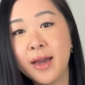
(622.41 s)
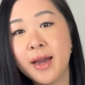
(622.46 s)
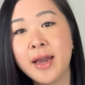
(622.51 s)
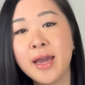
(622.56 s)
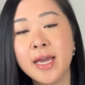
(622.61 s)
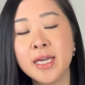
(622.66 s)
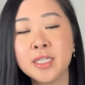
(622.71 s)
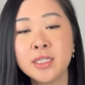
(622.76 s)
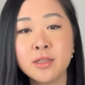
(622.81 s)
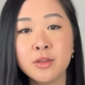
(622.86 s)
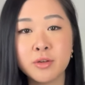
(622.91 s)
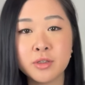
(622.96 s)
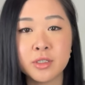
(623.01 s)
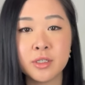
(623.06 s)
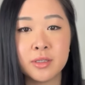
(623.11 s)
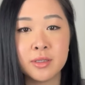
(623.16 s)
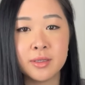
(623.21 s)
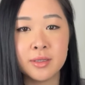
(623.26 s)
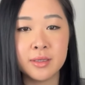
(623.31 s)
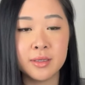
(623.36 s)
I actually looked
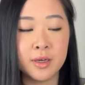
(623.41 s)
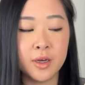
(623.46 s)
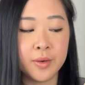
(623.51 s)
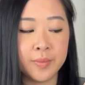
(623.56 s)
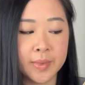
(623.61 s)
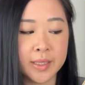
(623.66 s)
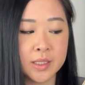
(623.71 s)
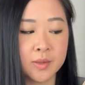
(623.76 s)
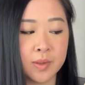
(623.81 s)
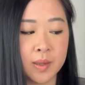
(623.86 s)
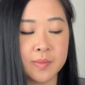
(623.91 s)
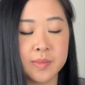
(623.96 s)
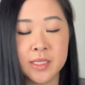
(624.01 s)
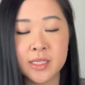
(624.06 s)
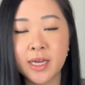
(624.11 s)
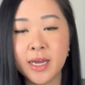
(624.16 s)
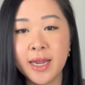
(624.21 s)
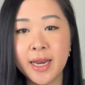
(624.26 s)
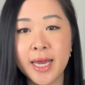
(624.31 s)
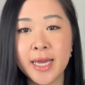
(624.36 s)
on the Hermes
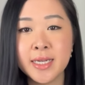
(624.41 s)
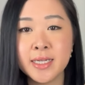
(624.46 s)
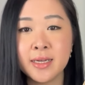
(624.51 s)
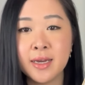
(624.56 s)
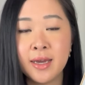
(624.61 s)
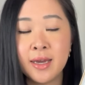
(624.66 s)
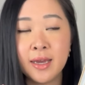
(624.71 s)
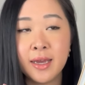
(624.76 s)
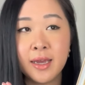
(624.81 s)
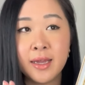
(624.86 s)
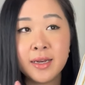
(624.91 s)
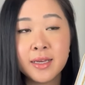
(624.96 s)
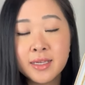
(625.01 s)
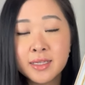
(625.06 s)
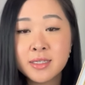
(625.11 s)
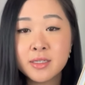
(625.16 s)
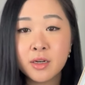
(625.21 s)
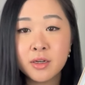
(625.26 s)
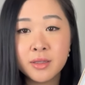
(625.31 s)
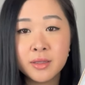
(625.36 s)
website, and it
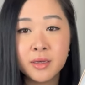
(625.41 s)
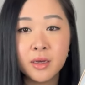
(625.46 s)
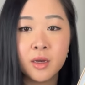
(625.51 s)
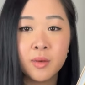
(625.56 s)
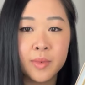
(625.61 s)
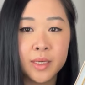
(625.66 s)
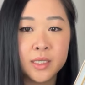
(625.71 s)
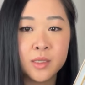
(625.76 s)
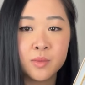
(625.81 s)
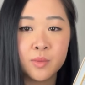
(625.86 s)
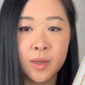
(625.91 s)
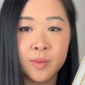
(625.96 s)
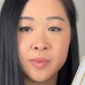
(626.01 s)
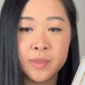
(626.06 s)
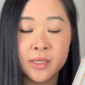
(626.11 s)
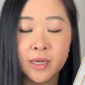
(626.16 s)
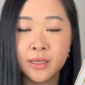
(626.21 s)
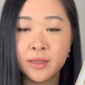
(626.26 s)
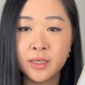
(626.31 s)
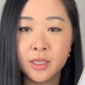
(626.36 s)
is on the Hermes
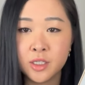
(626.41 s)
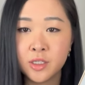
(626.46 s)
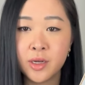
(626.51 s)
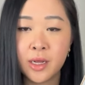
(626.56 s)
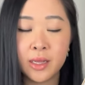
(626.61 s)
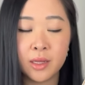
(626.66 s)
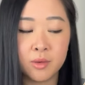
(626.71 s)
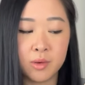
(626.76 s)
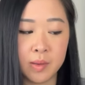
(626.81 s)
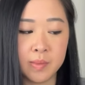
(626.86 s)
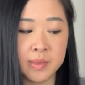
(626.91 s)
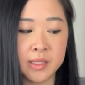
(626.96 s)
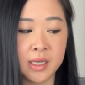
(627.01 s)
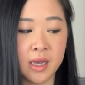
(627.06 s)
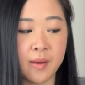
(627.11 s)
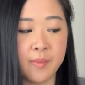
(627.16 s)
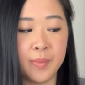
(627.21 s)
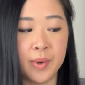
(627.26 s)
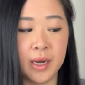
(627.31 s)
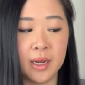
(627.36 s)
website, the Australian
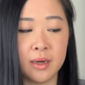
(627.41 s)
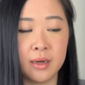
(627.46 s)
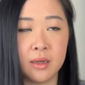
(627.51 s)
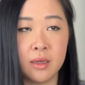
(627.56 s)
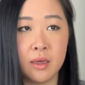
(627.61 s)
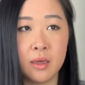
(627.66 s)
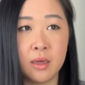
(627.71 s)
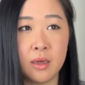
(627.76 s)
website, but